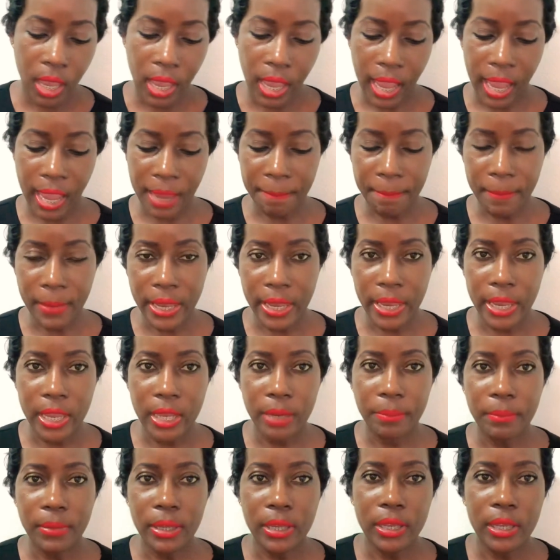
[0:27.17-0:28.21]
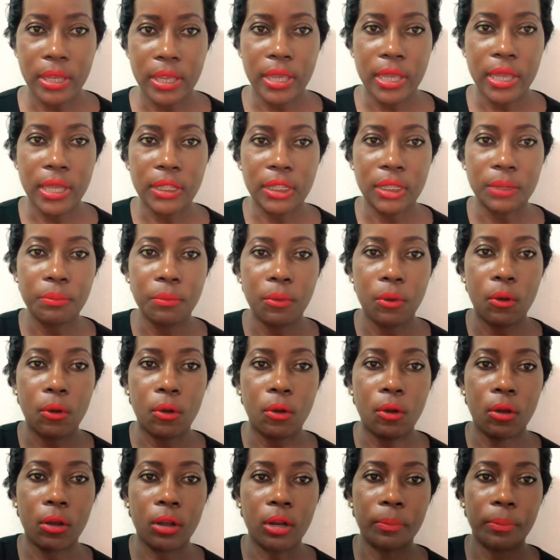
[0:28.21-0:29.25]
i made me a
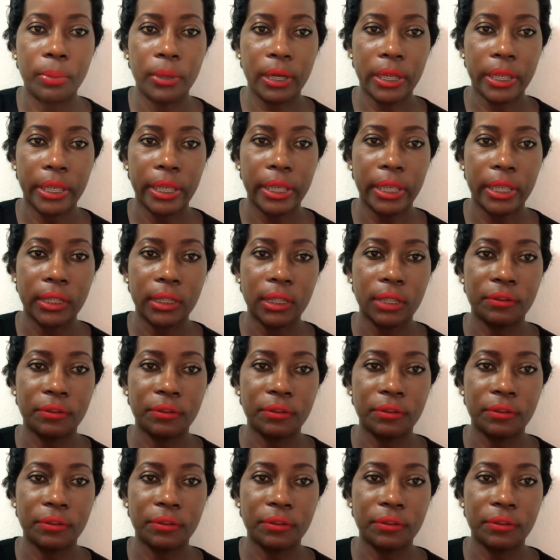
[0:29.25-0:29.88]
small plate